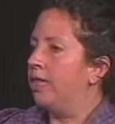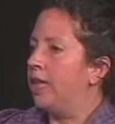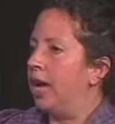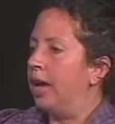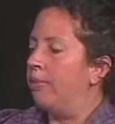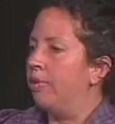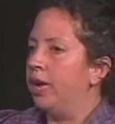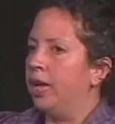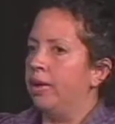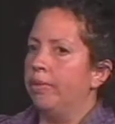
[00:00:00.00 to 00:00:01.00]
that I
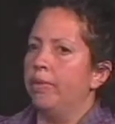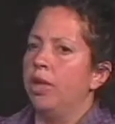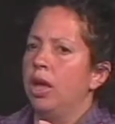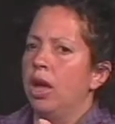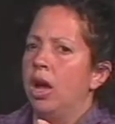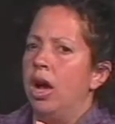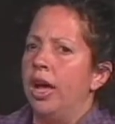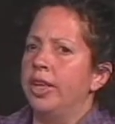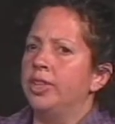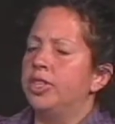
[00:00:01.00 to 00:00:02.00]
put him
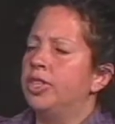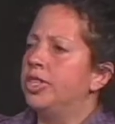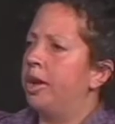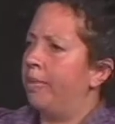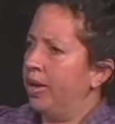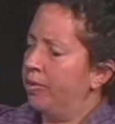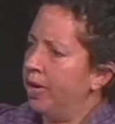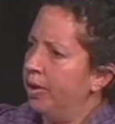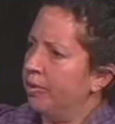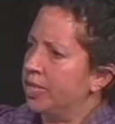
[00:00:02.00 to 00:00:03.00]
on his stomach
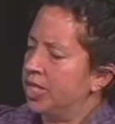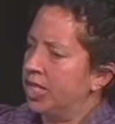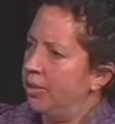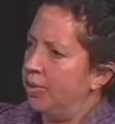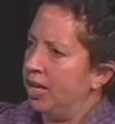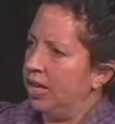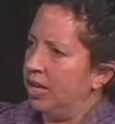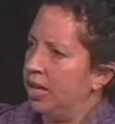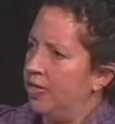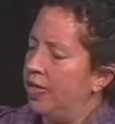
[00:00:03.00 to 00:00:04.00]
when he was
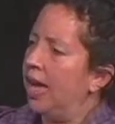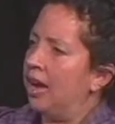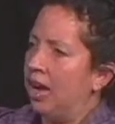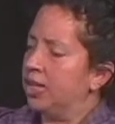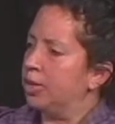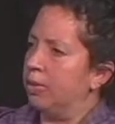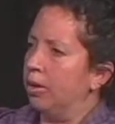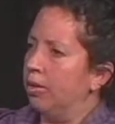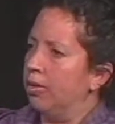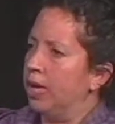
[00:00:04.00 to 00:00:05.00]
sleeping at that
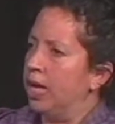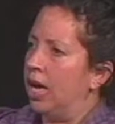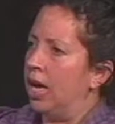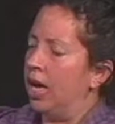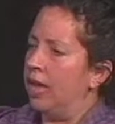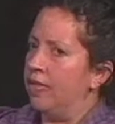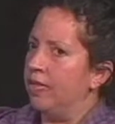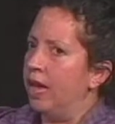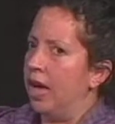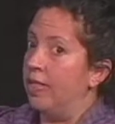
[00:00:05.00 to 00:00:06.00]
hospital,
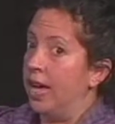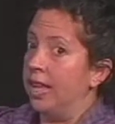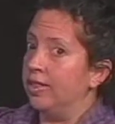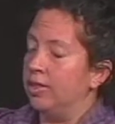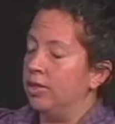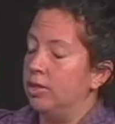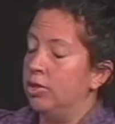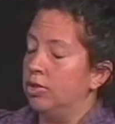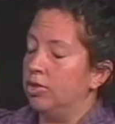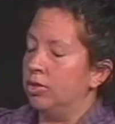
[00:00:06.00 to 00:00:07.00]
and that
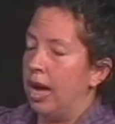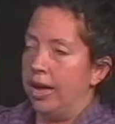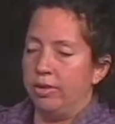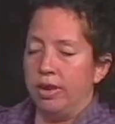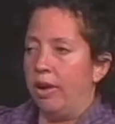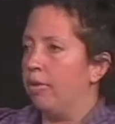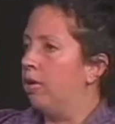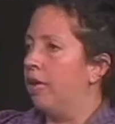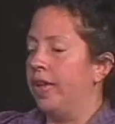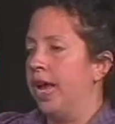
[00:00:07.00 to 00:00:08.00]
I do not
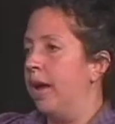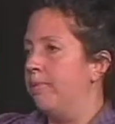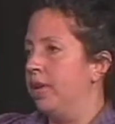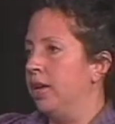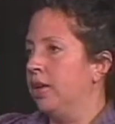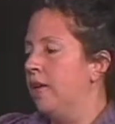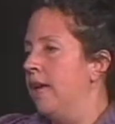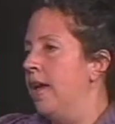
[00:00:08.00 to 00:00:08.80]
recall that happening.